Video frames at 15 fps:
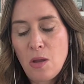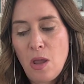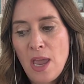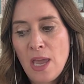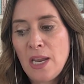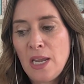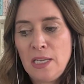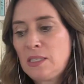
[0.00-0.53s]

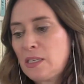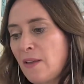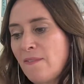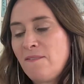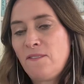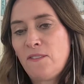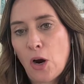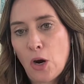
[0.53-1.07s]
it is
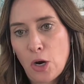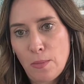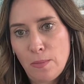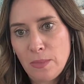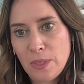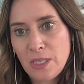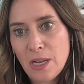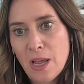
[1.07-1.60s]

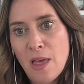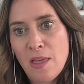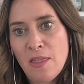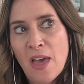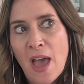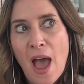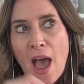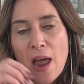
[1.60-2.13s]
confirmed
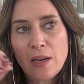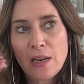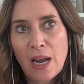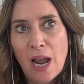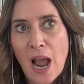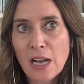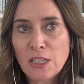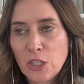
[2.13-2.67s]
that
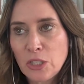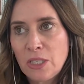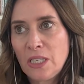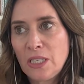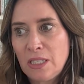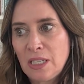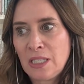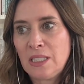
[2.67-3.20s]

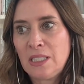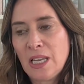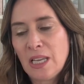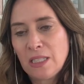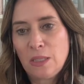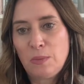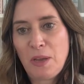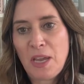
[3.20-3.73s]
consciousness
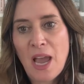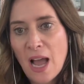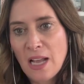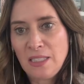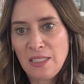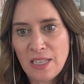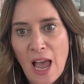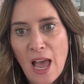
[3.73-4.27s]
exists
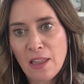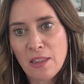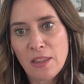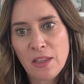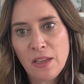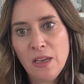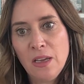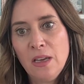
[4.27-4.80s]
beyond
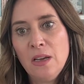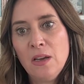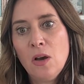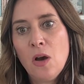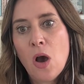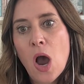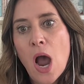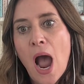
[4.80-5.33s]
death,
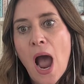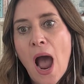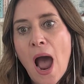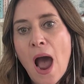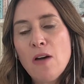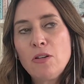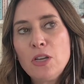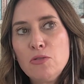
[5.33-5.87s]

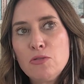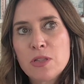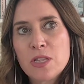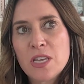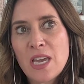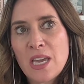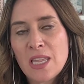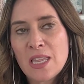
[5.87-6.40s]
how do you
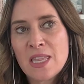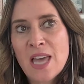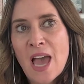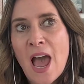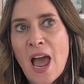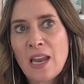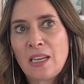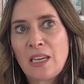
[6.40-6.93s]
think
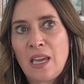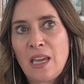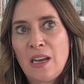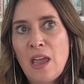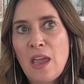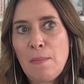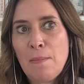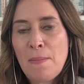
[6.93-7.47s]
that
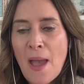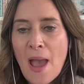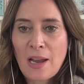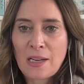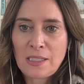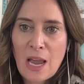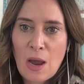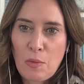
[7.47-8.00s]
can
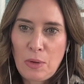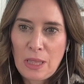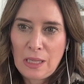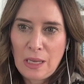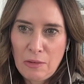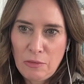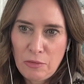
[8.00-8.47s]
impact how we live?